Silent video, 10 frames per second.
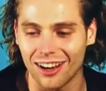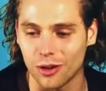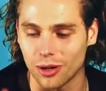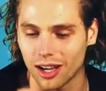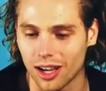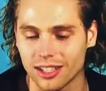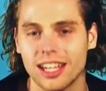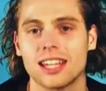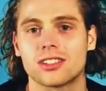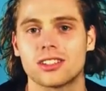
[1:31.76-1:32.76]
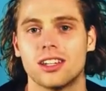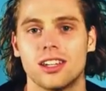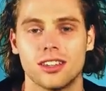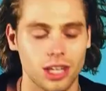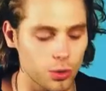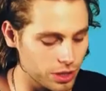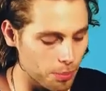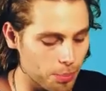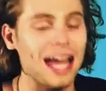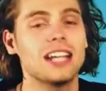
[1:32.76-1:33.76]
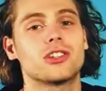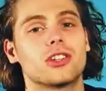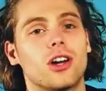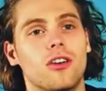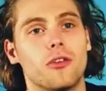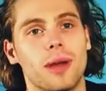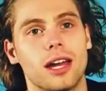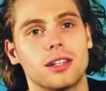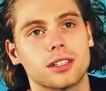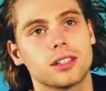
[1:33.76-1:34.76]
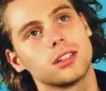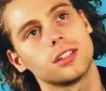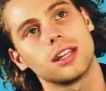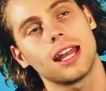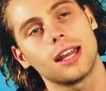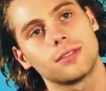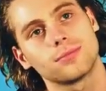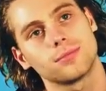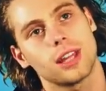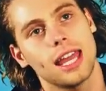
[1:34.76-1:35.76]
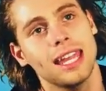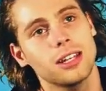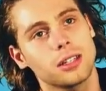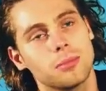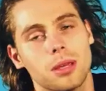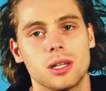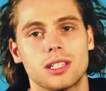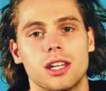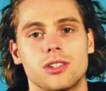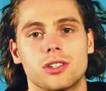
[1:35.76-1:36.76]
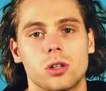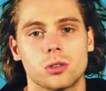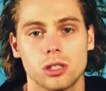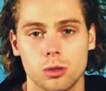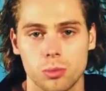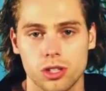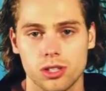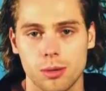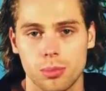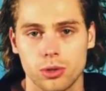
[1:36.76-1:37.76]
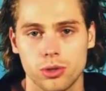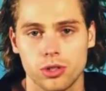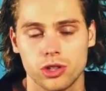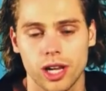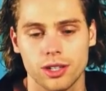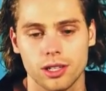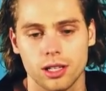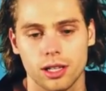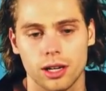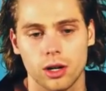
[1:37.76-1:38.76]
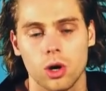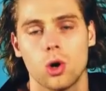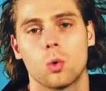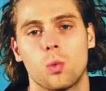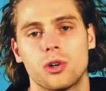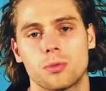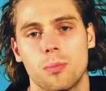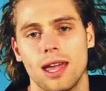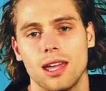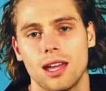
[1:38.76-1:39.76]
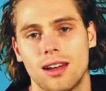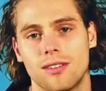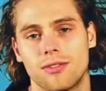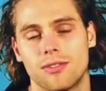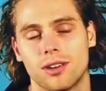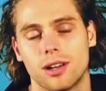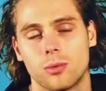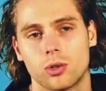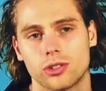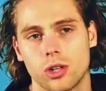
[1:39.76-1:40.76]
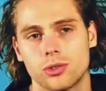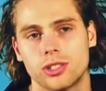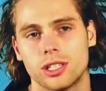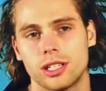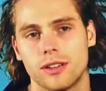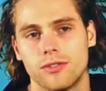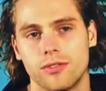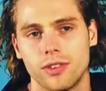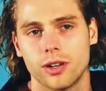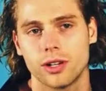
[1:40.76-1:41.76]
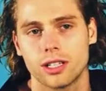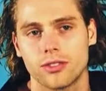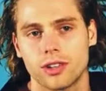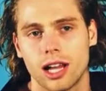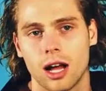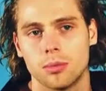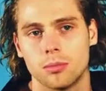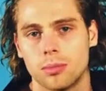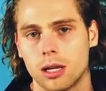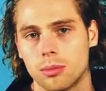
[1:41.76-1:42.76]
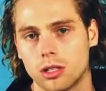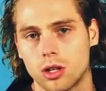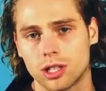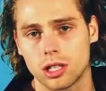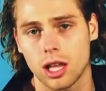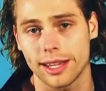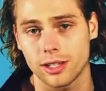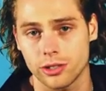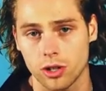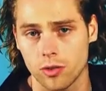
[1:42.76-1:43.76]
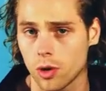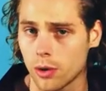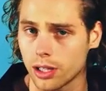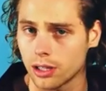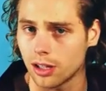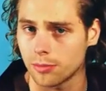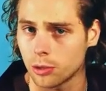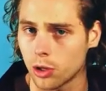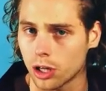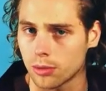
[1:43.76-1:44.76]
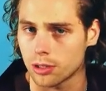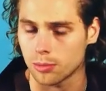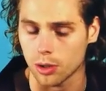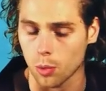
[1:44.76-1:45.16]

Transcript: oh, uh, yes, there was a batch of about eight, maybe ten songs we did with the same producer, Jake Sinclair, which may have resulted in a very different album, maybe along the lines of Why Won't You Love Me, Wake Up in,